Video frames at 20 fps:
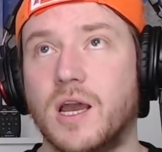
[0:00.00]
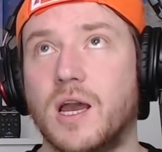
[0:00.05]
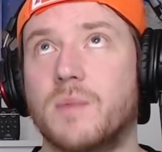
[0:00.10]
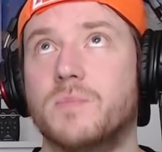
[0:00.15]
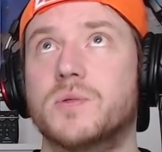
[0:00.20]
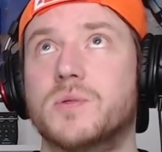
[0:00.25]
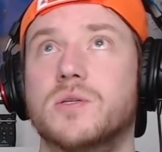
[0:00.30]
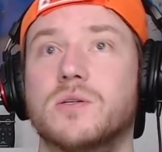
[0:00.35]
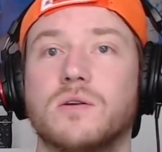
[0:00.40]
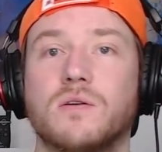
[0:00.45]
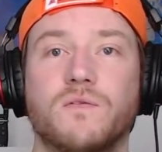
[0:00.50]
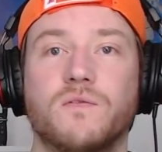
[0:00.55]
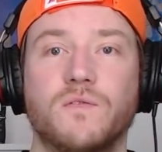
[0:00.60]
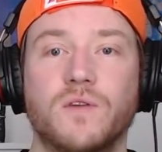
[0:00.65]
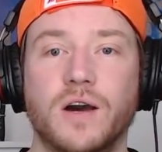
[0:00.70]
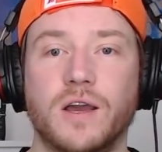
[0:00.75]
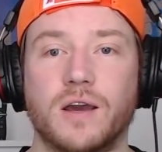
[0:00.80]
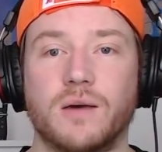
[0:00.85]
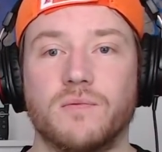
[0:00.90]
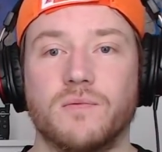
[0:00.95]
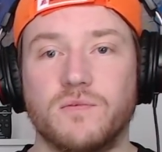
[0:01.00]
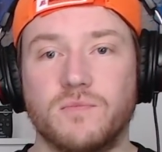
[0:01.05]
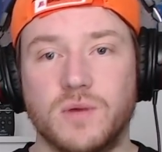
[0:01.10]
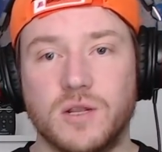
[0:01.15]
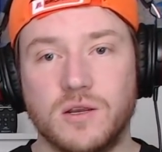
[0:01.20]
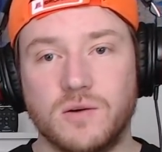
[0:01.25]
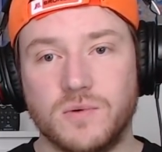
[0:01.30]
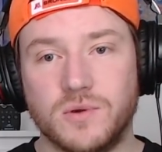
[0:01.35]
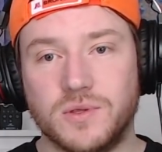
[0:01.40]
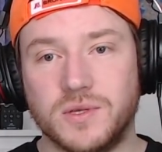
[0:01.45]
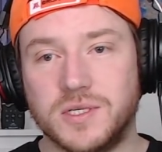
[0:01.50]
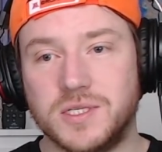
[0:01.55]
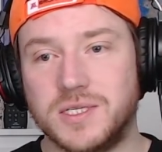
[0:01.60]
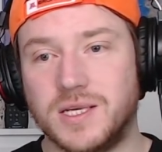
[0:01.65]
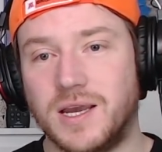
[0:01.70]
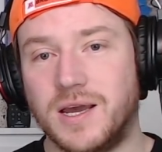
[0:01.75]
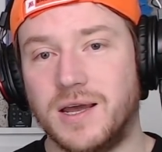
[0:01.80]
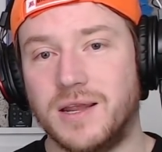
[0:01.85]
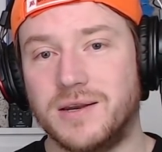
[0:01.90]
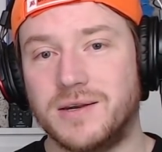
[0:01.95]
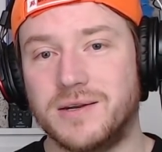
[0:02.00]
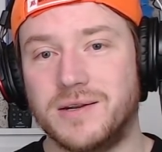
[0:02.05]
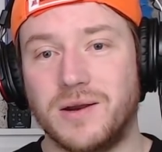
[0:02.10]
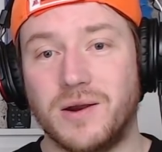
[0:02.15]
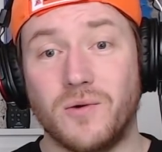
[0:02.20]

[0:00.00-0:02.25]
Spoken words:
absolute fire. I'm familiar with the sound.